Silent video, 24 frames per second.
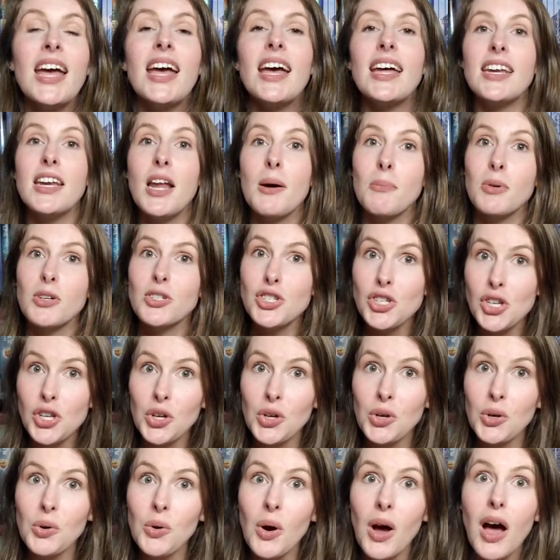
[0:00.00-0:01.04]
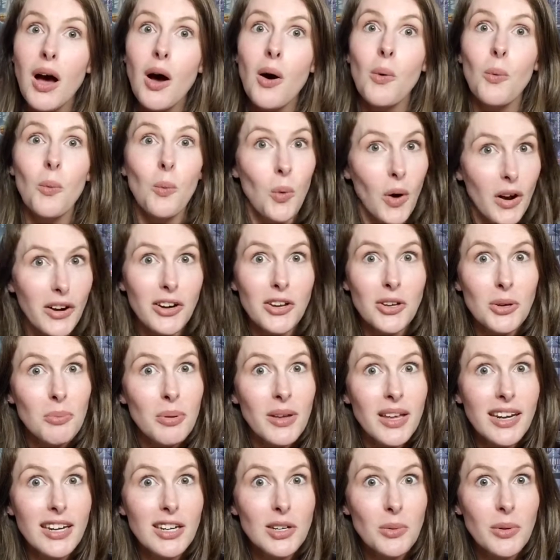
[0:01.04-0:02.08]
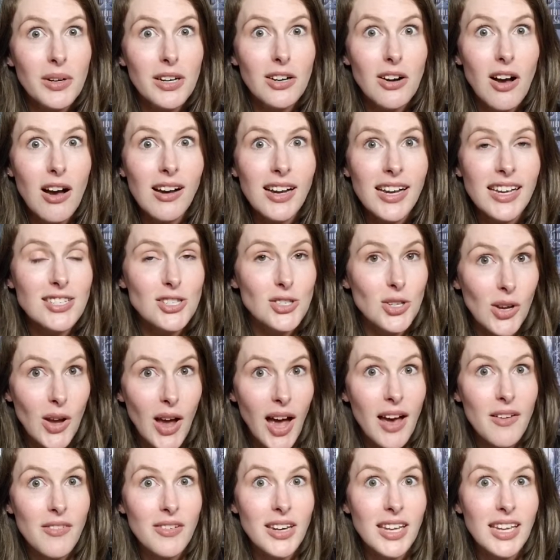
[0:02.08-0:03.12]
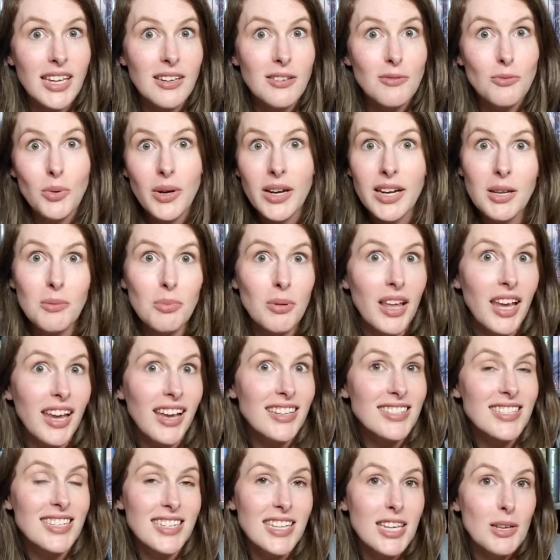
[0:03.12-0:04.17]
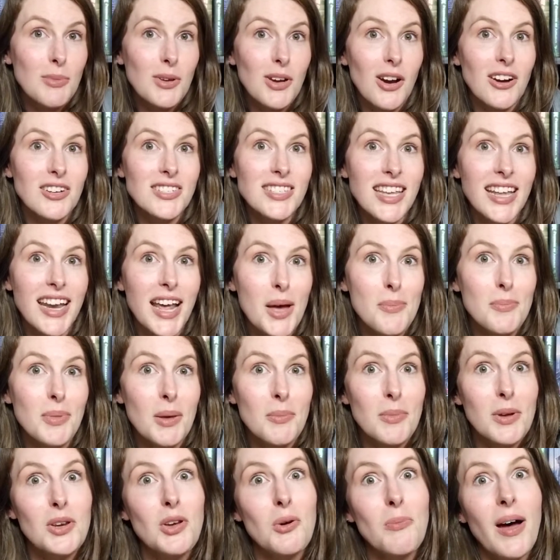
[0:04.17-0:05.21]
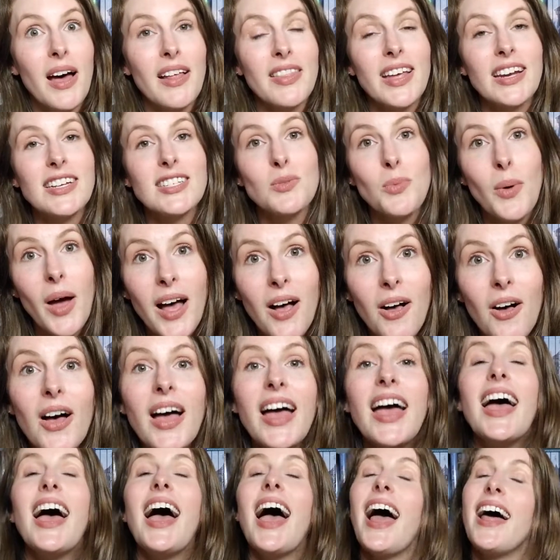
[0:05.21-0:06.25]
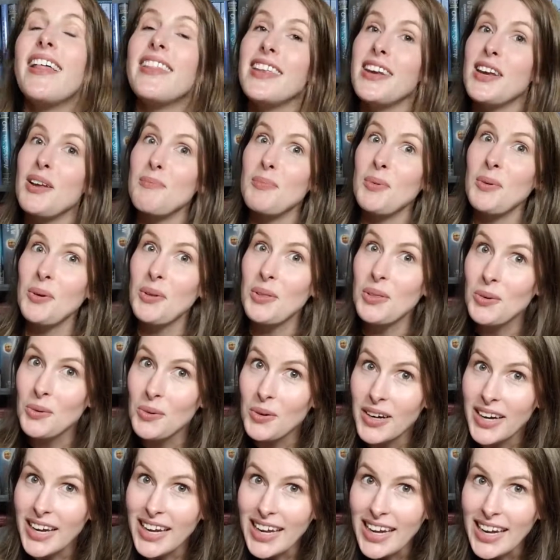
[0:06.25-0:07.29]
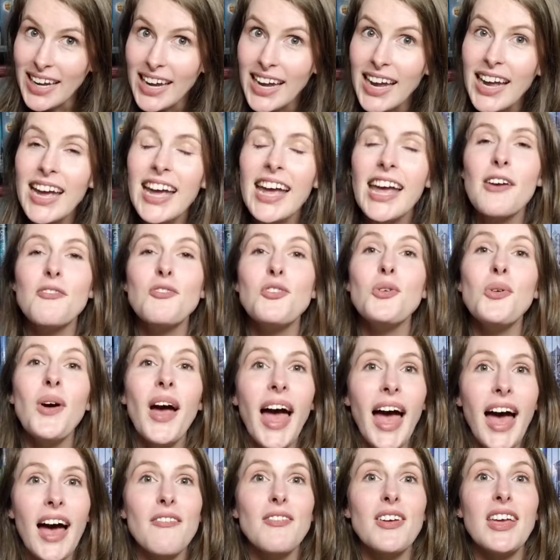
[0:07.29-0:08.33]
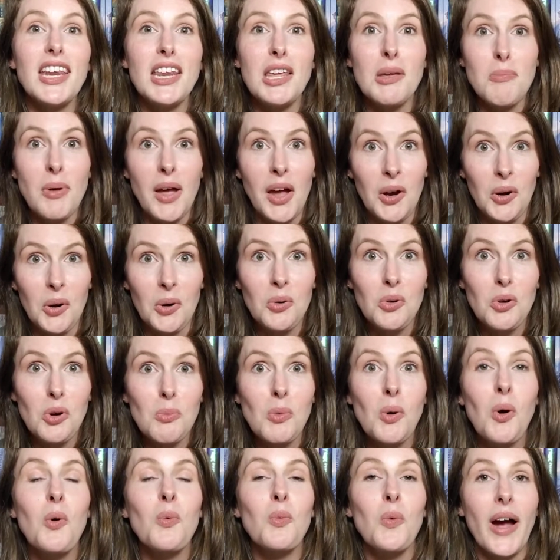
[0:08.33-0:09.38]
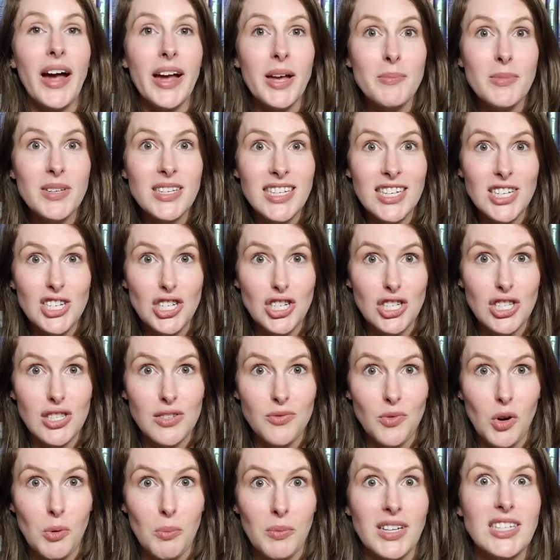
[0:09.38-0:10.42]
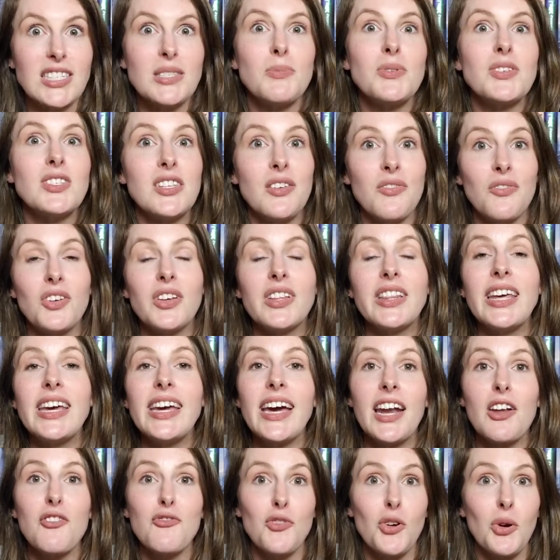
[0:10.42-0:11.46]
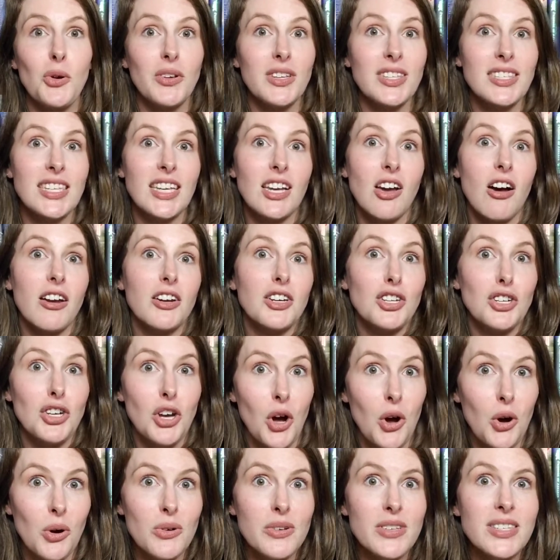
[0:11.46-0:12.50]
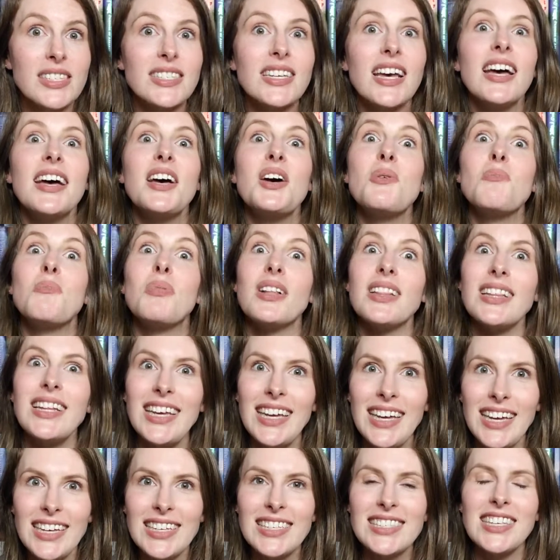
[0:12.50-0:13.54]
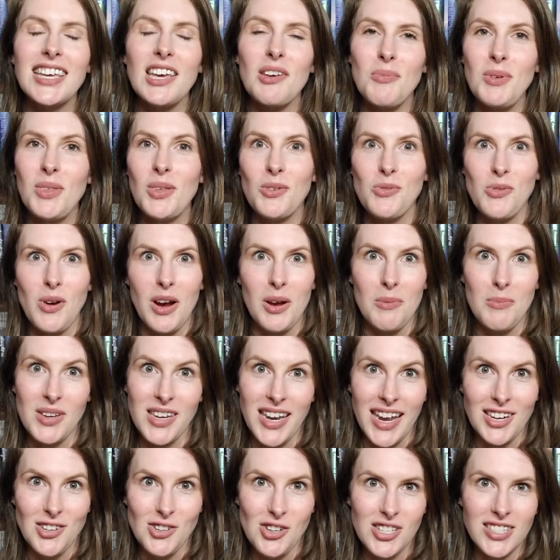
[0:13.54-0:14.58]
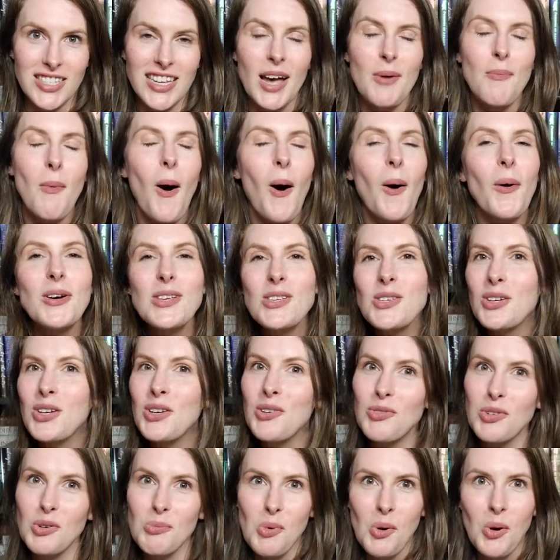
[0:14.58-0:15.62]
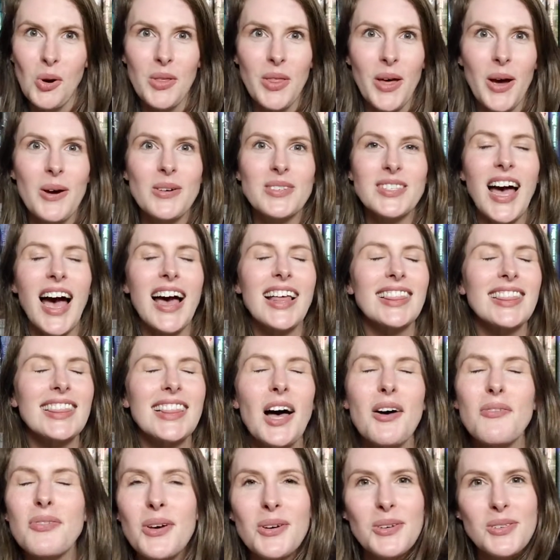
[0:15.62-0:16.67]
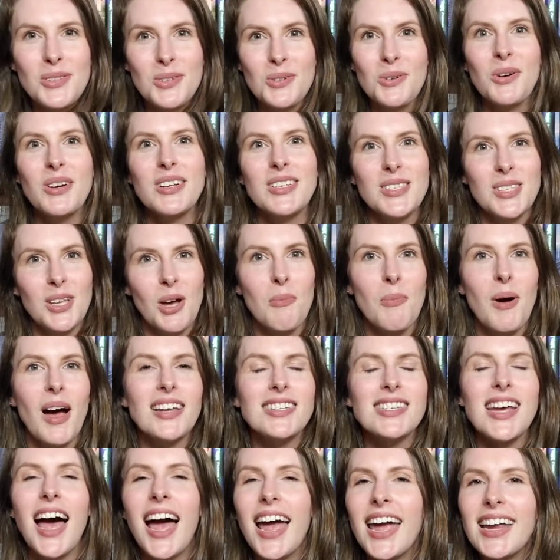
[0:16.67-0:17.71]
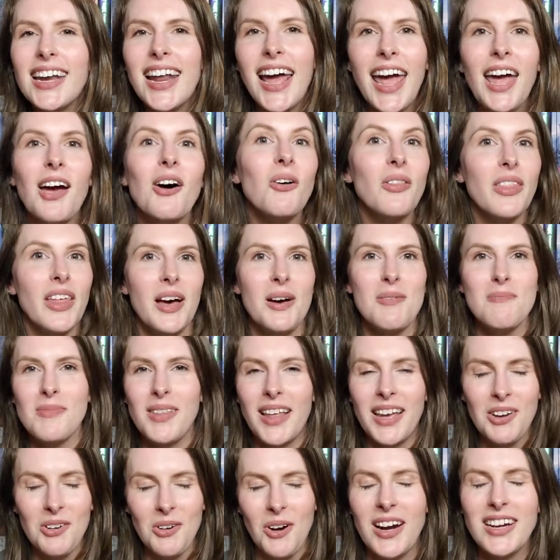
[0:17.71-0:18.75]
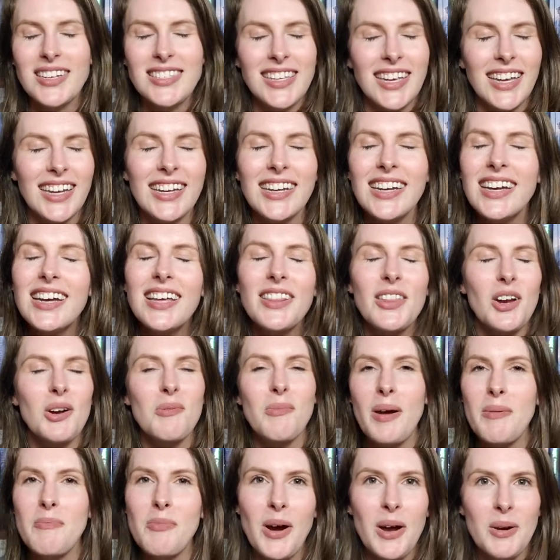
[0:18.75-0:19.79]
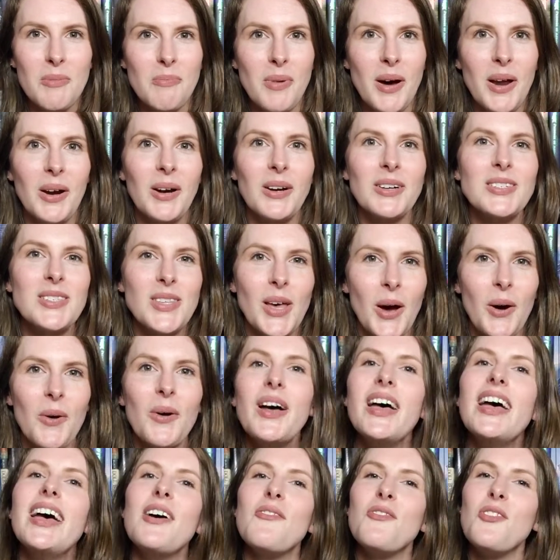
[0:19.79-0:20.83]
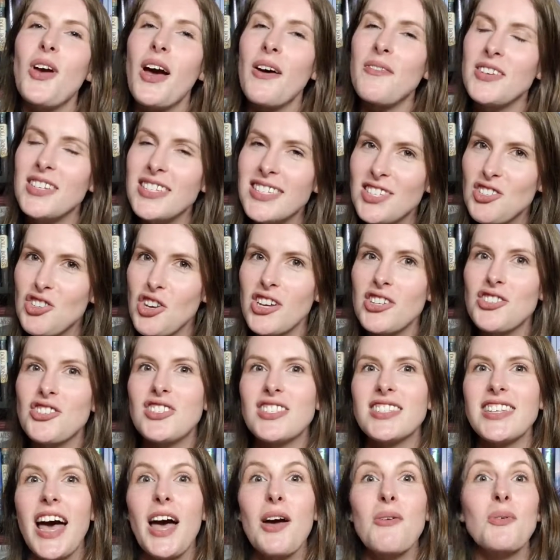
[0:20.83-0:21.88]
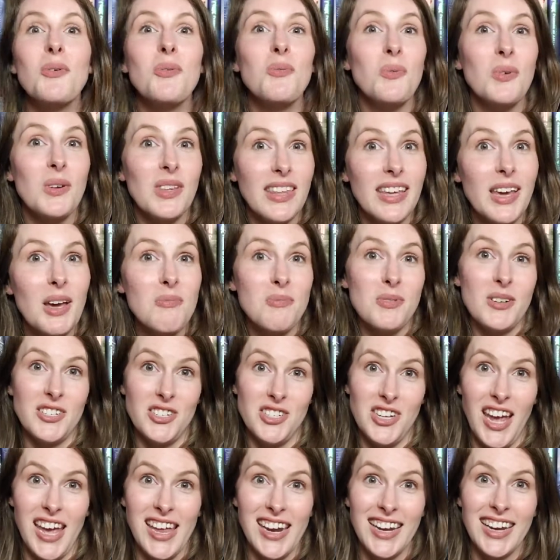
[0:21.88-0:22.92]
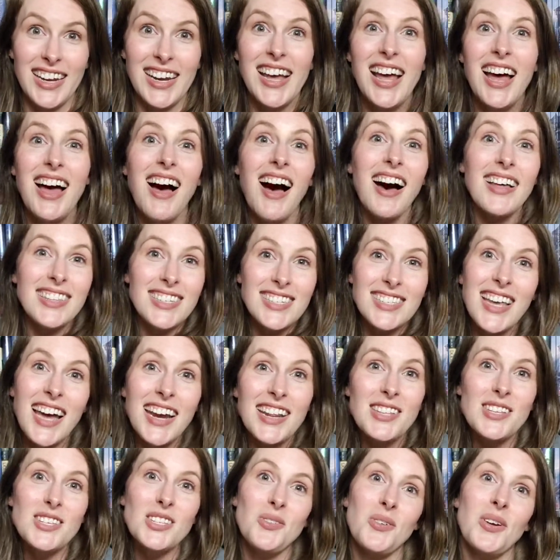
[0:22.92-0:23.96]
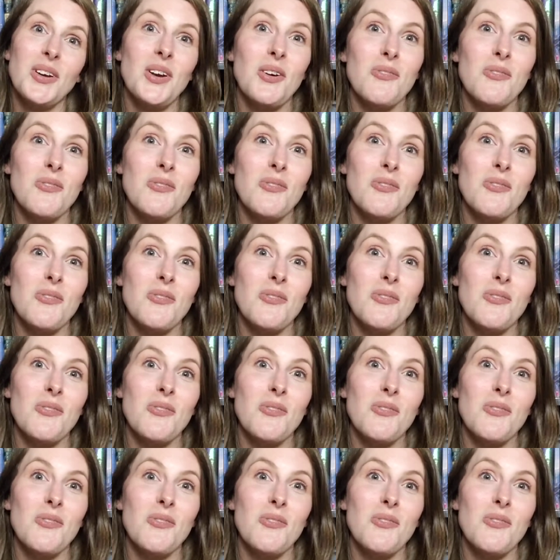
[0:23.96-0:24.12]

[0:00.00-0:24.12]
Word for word: Number two, what are you planning to read in August? Do you have any reading plans, a TBR set up? Let me know about that as well. And then number three, if you have any paranormal recommendations for me, specifically kind of focusing on ghosts, please give me those recommendations. I'm always looking for more of those. I love those stories so much. I inhale them like crazy. They're my bread and butter. So if you have any suggestions, I would really appreciate it. On this side of the screen